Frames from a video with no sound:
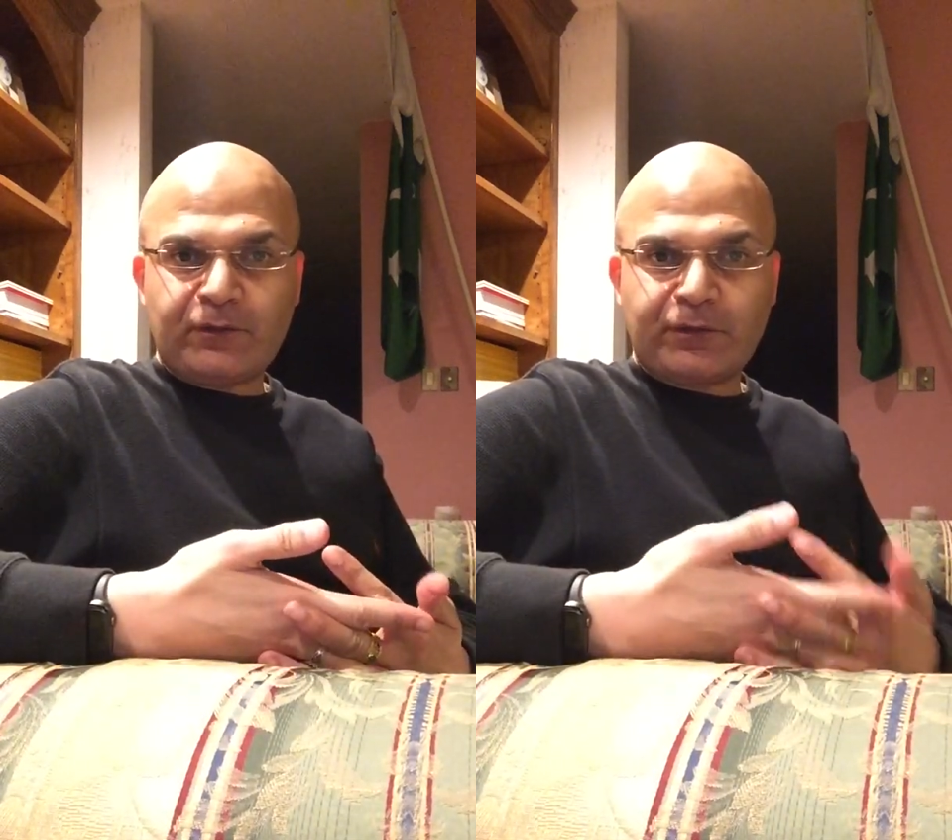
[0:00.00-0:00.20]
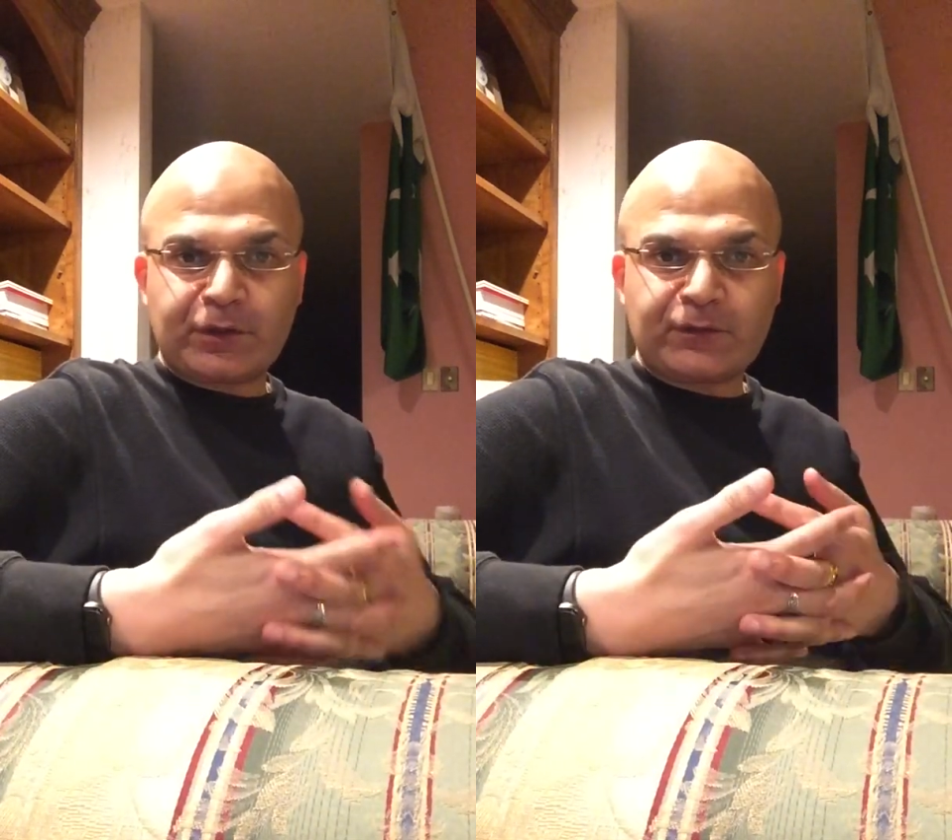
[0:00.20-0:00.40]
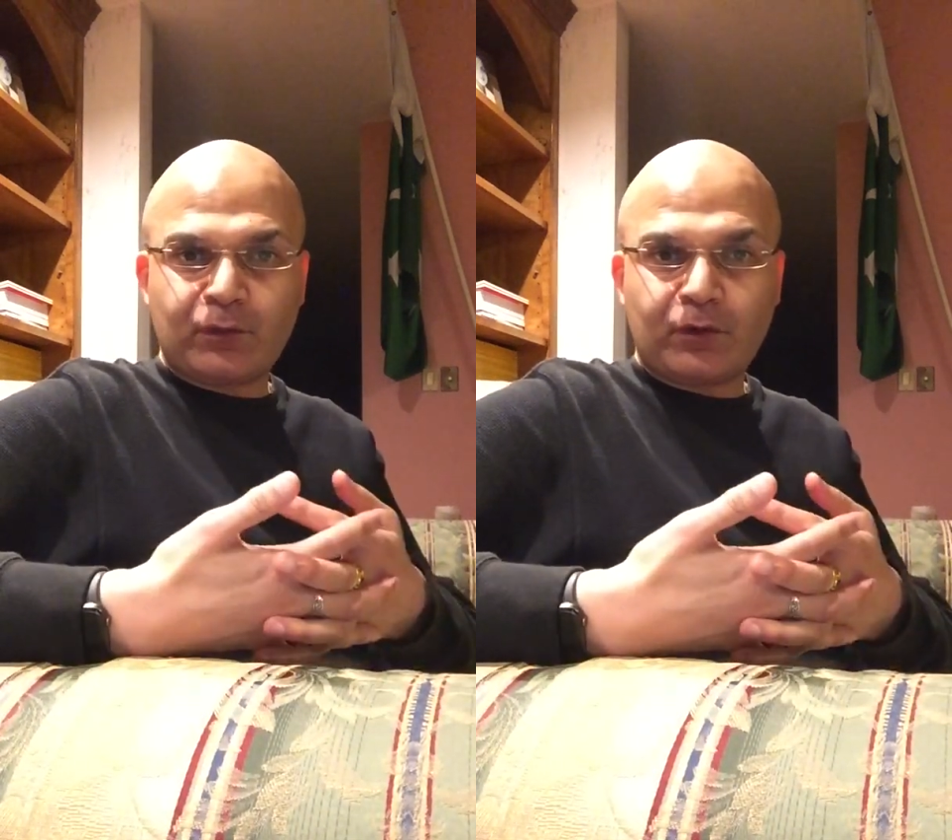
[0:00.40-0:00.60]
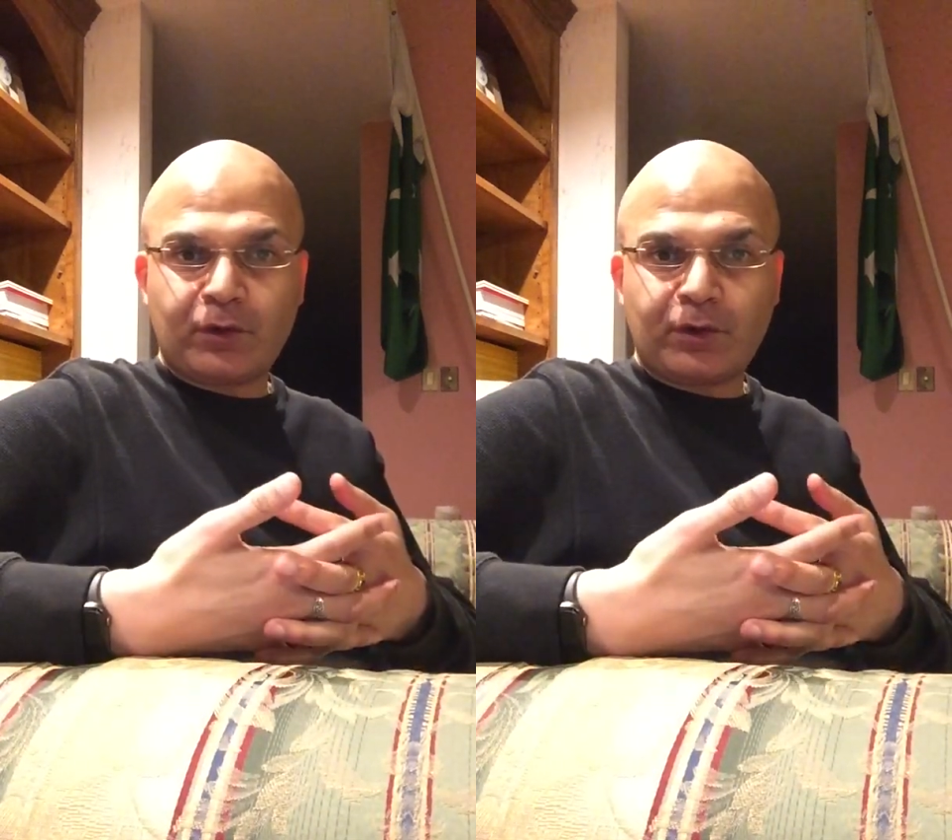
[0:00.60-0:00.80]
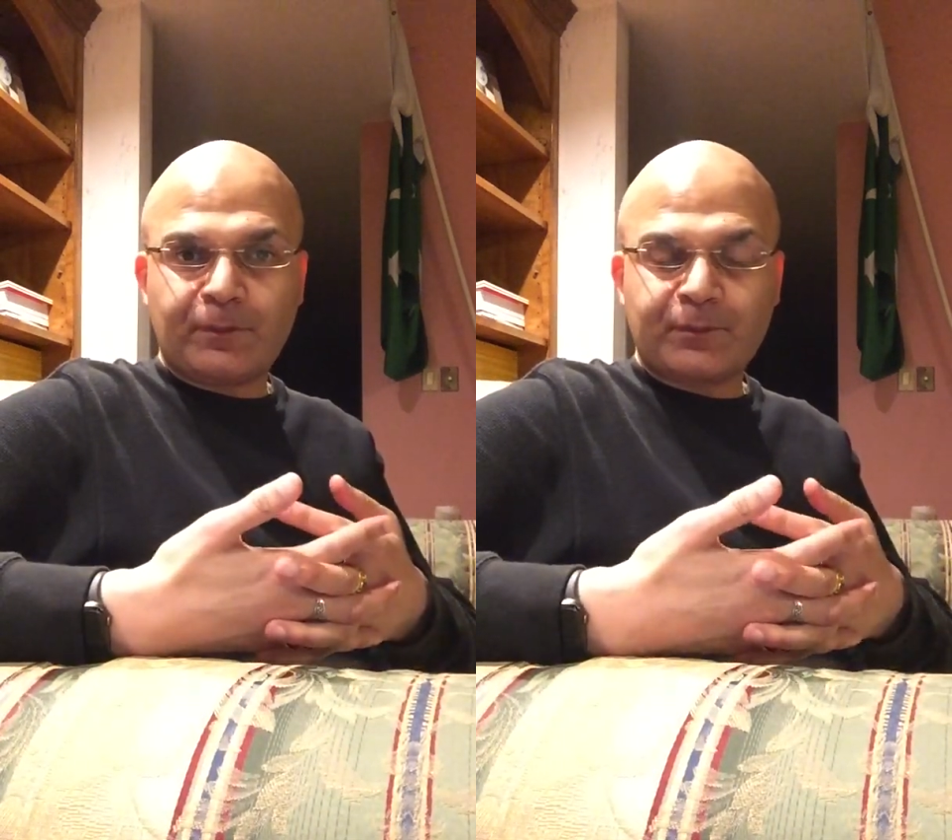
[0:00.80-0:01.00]

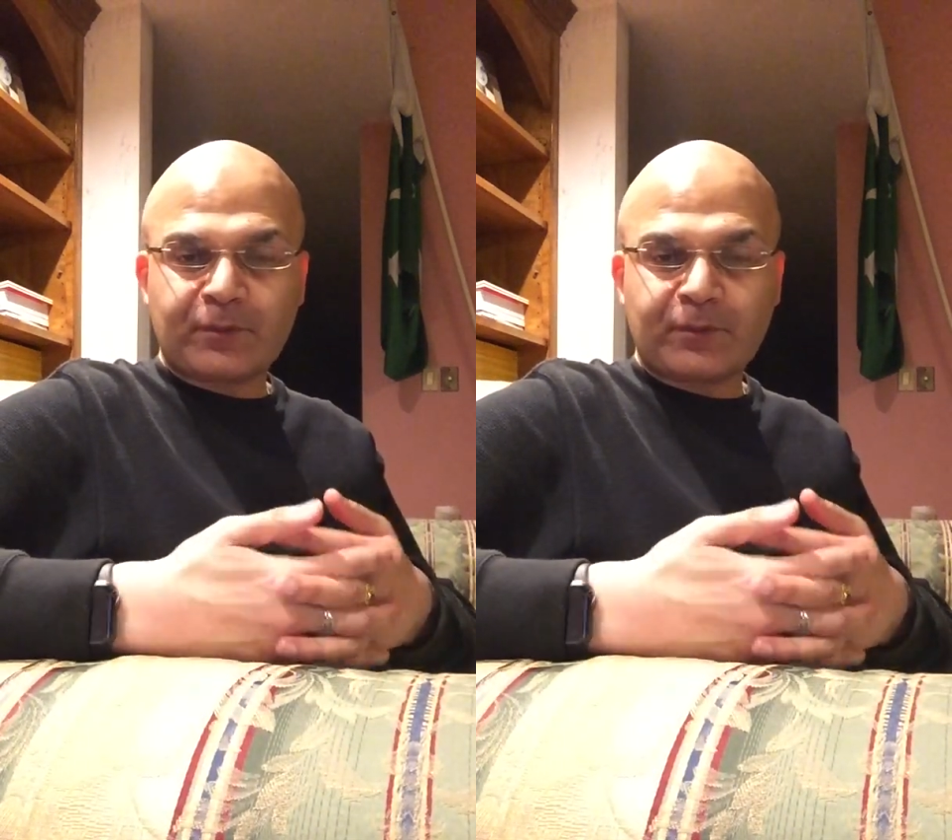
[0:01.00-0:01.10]
first-time